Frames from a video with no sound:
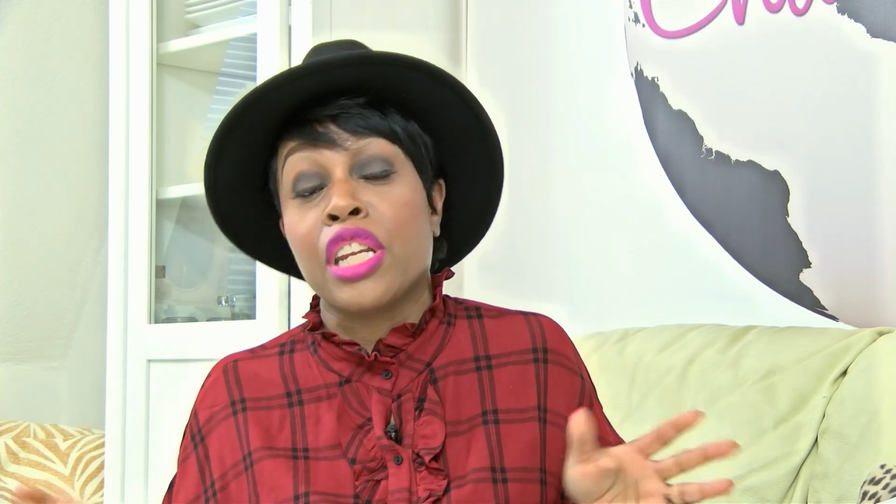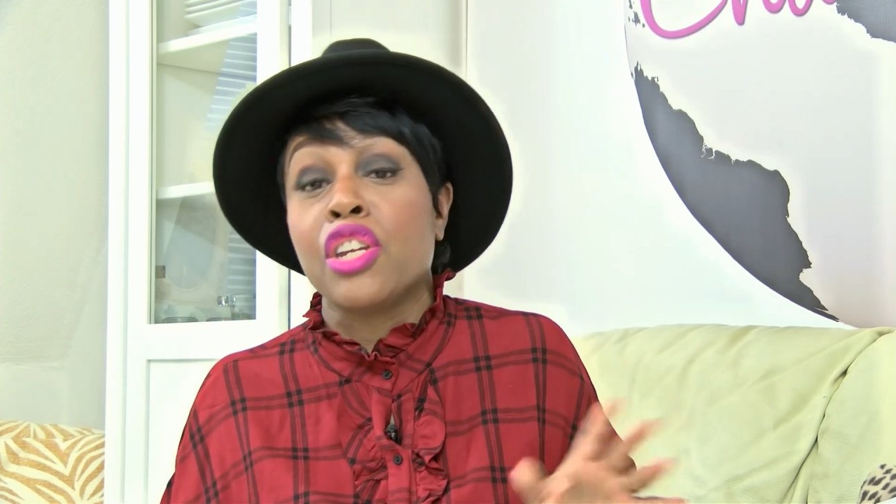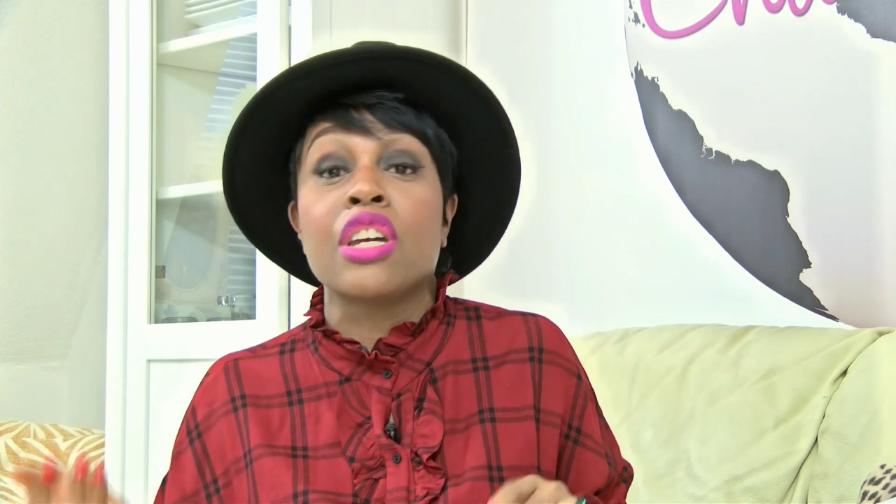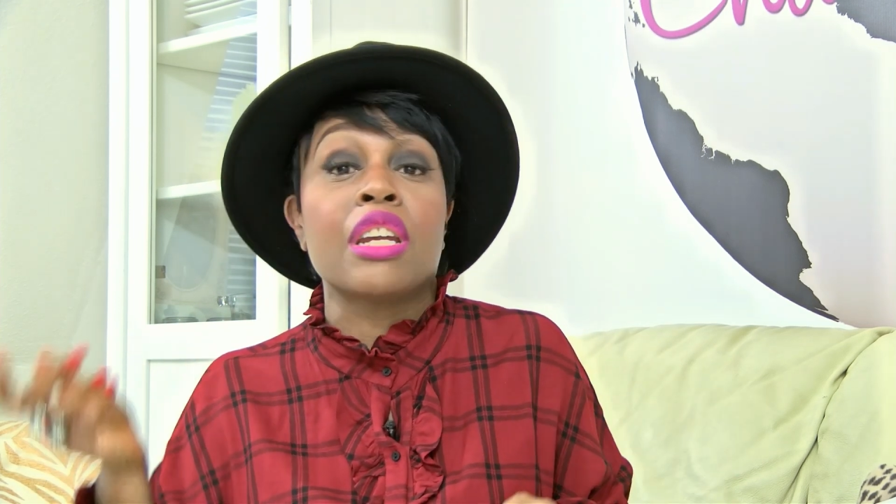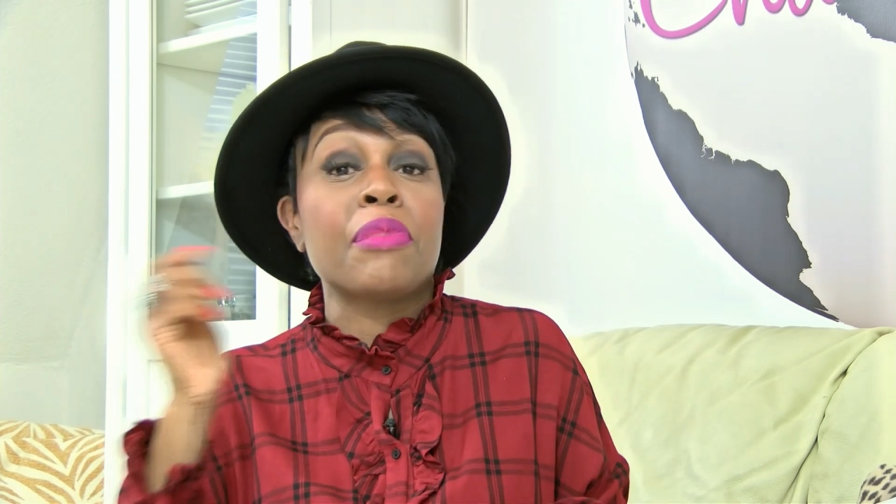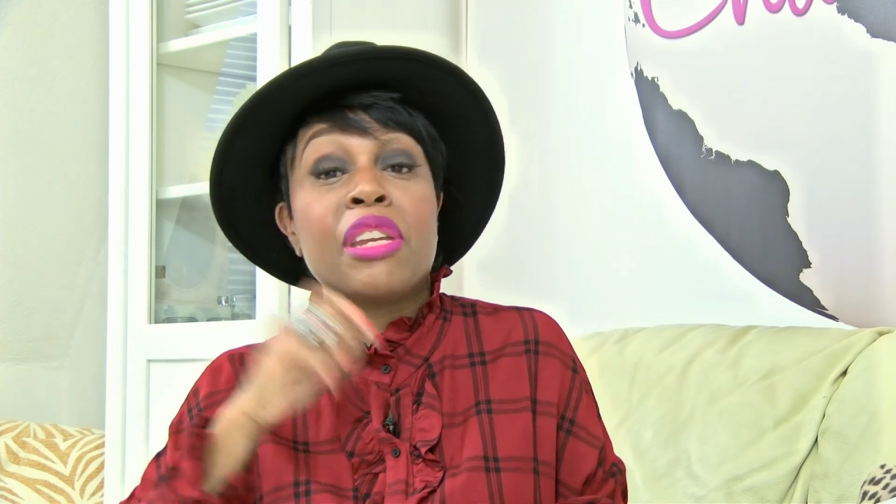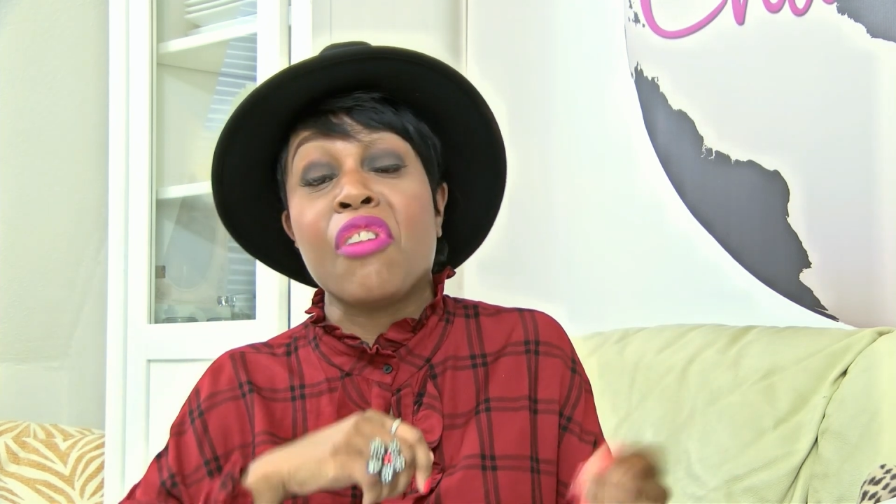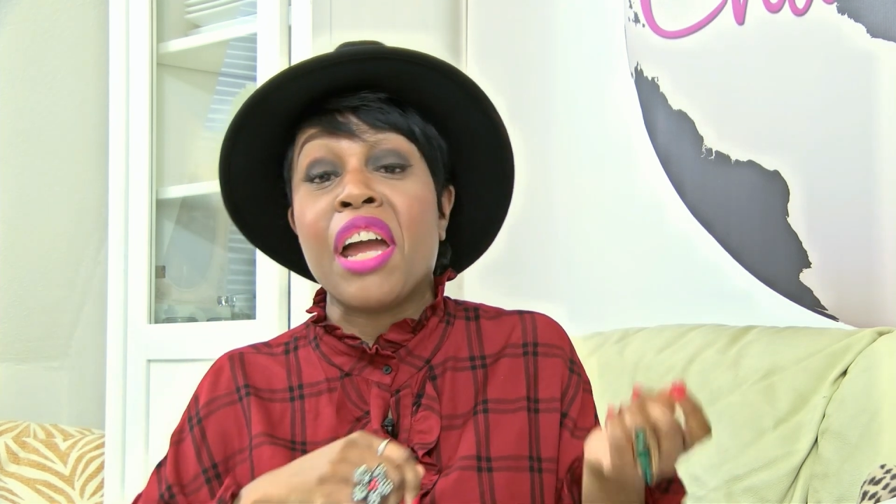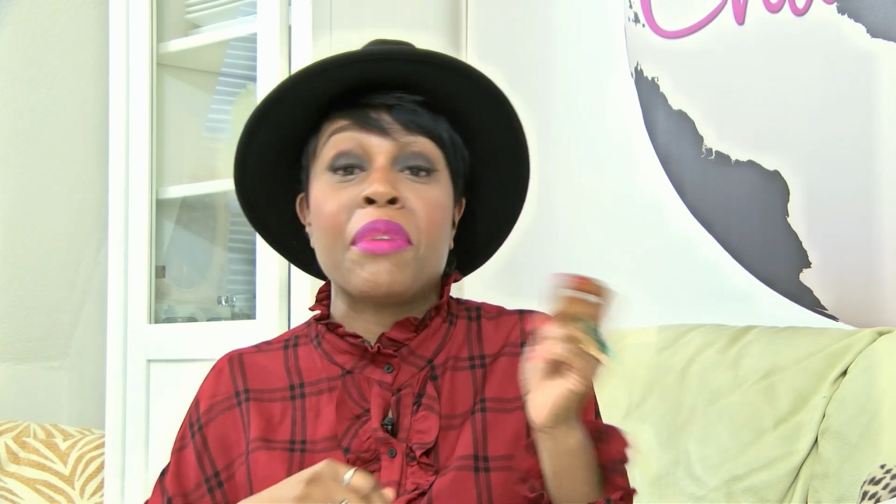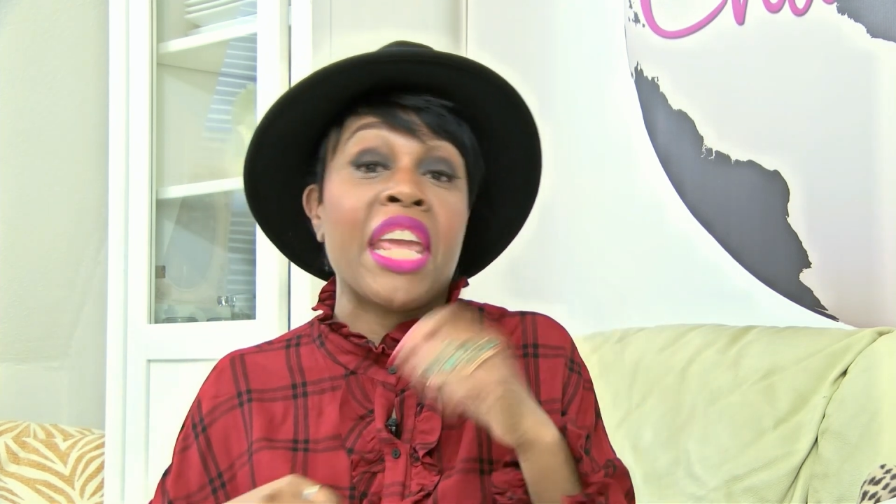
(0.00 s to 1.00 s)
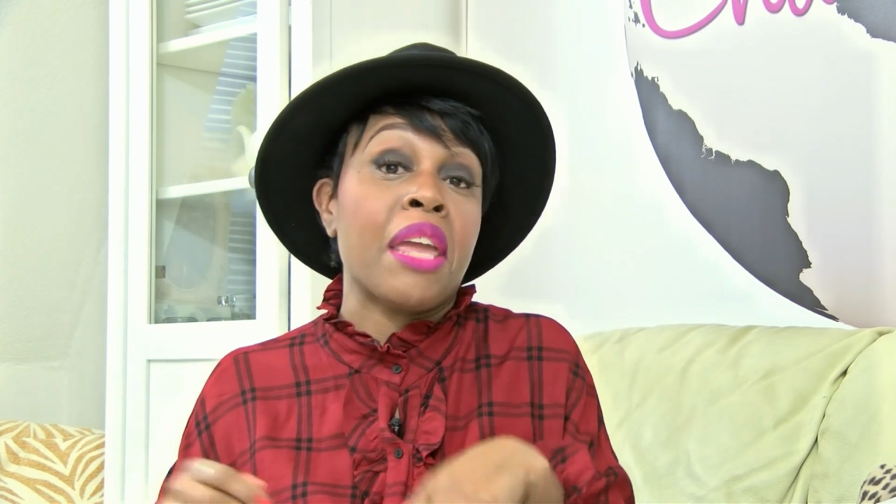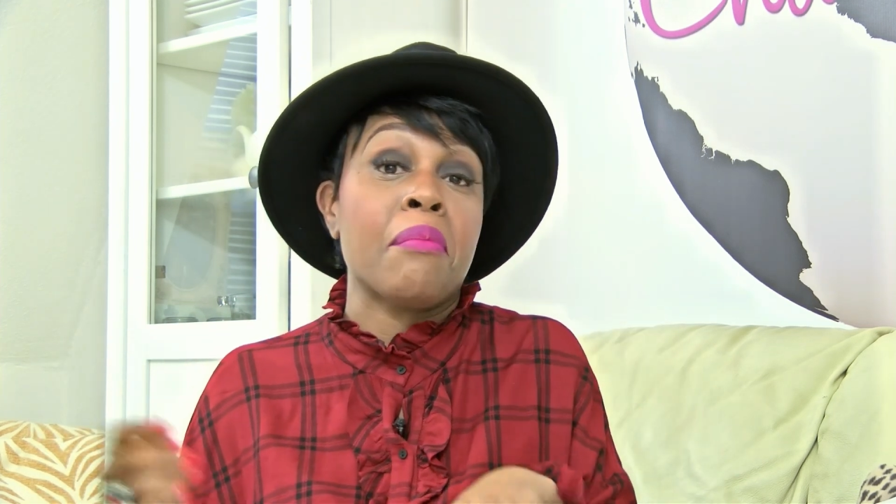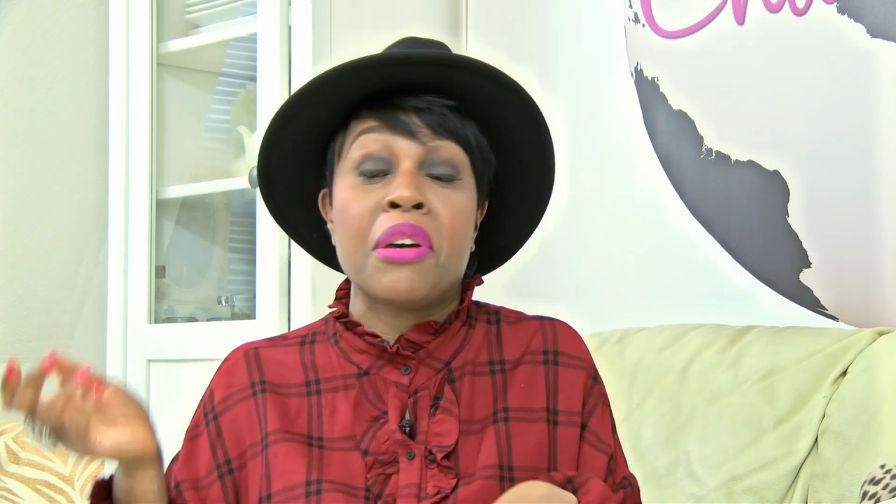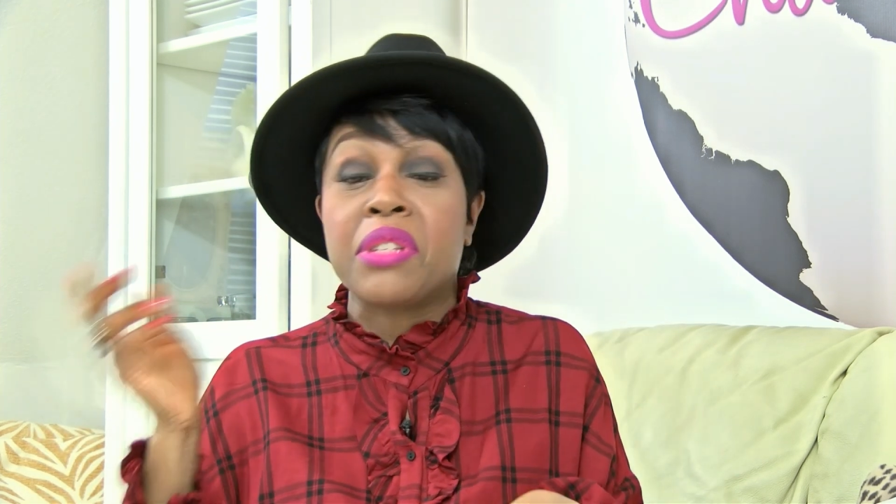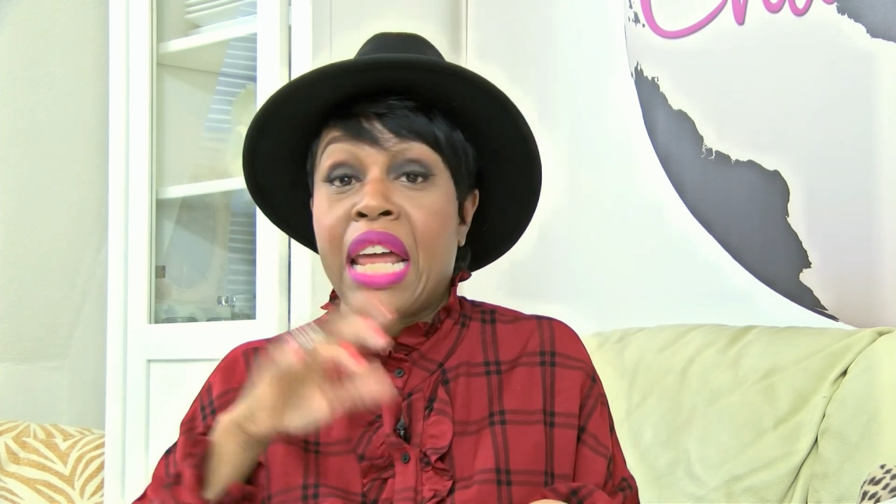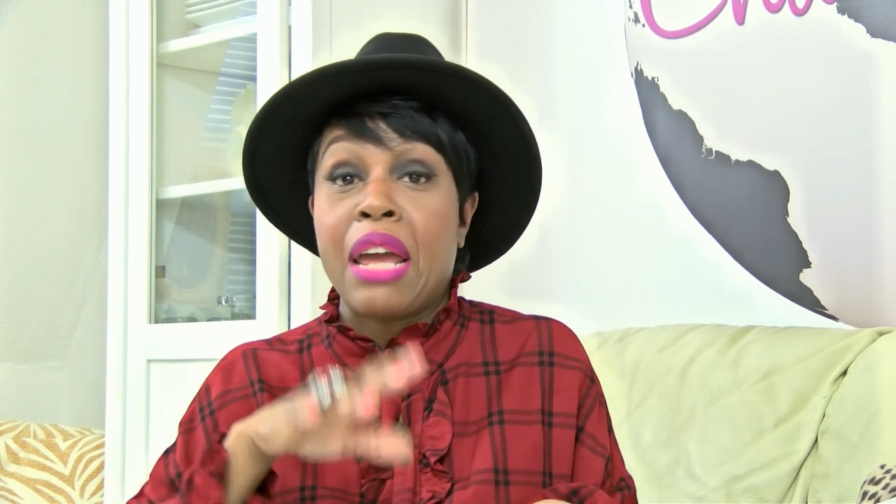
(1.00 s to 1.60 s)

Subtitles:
and you're going to be writing hate mails